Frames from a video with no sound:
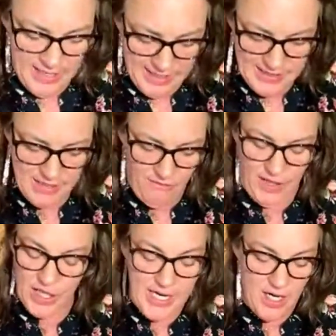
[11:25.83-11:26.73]
It's a
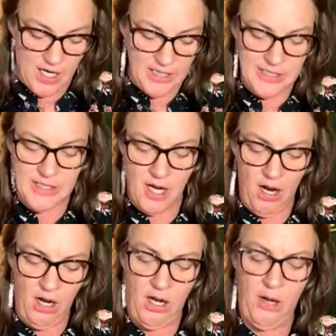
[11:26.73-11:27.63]
very nice
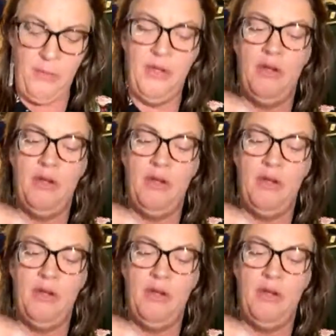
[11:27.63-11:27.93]
top.